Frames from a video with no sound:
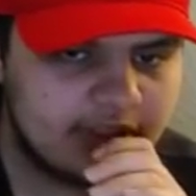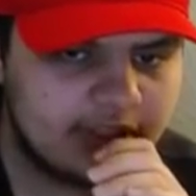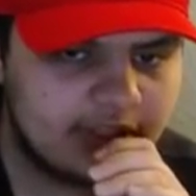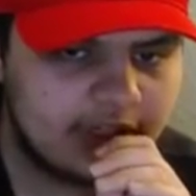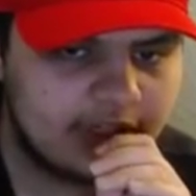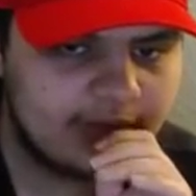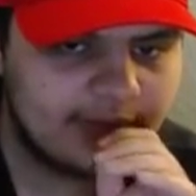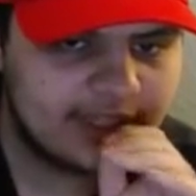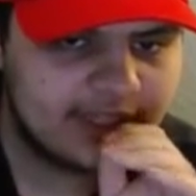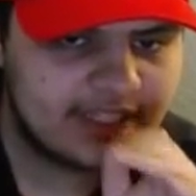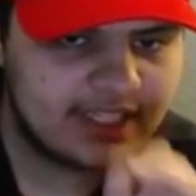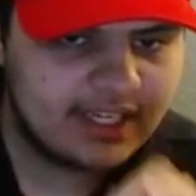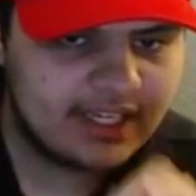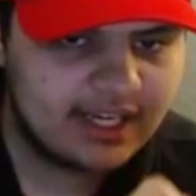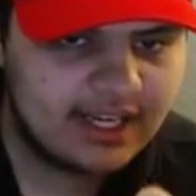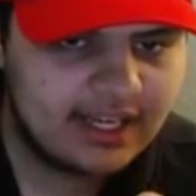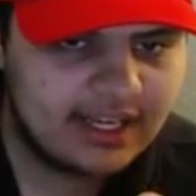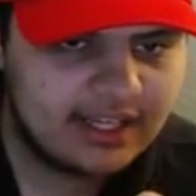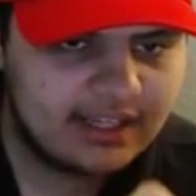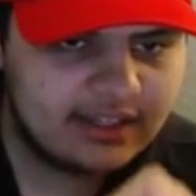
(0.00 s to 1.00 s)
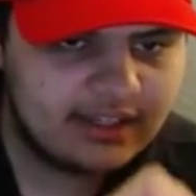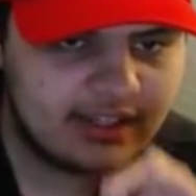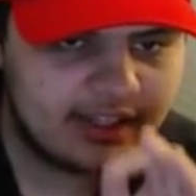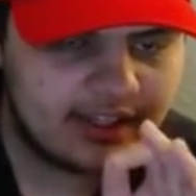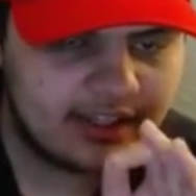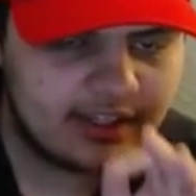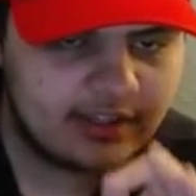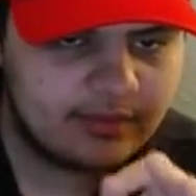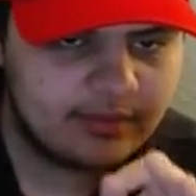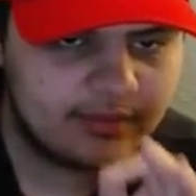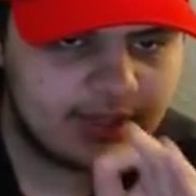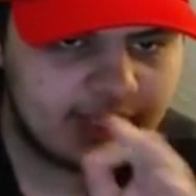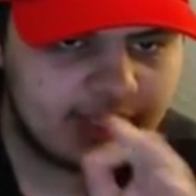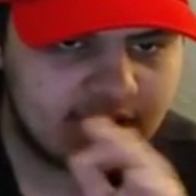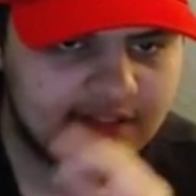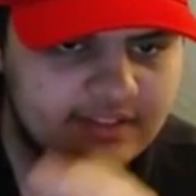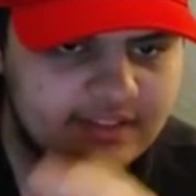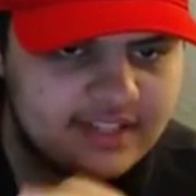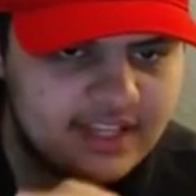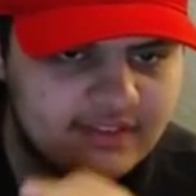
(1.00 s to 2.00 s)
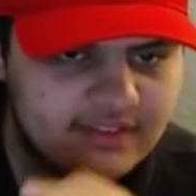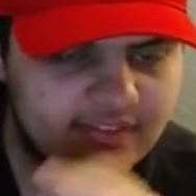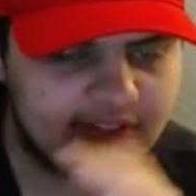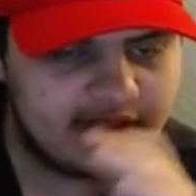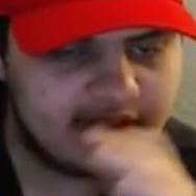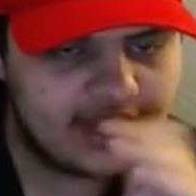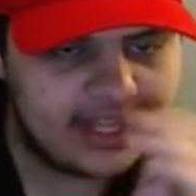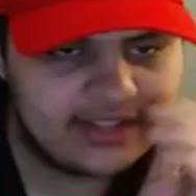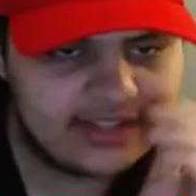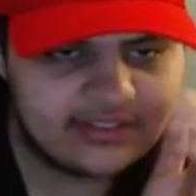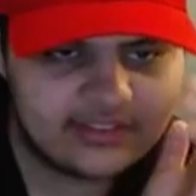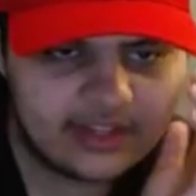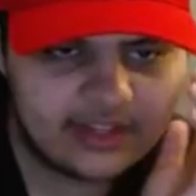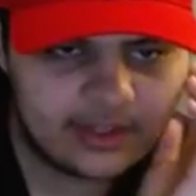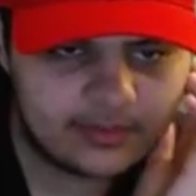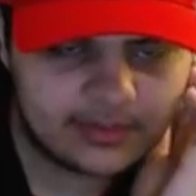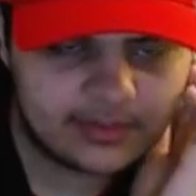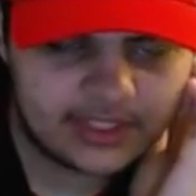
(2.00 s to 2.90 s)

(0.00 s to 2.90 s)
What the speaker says: I think I had him and David last time,